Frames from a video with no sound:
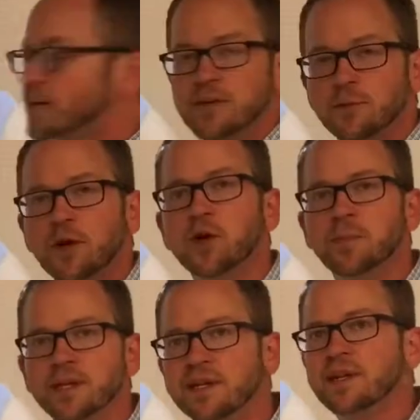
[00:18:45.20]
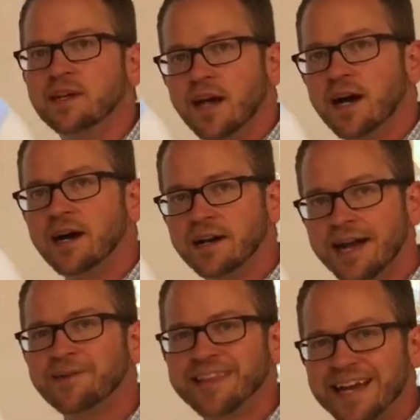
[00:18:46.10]
on will open
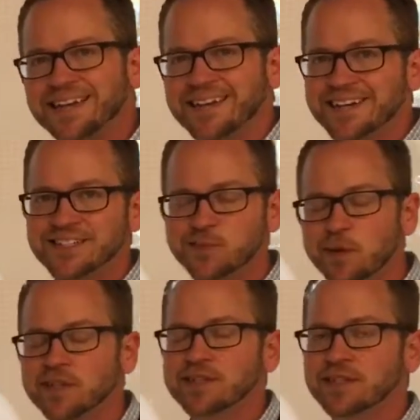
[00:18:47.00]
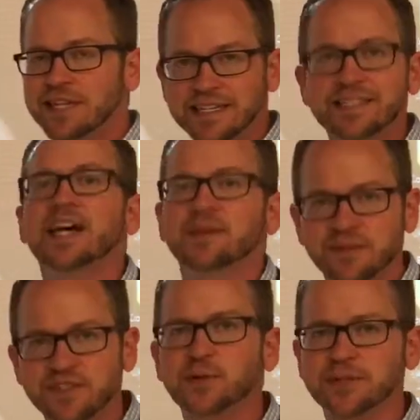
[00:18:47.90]
now in that Smart Ink
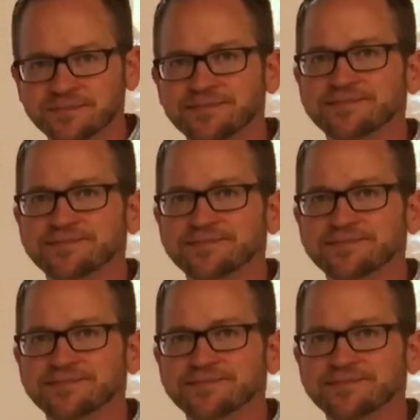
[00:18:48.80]
Document Viewer.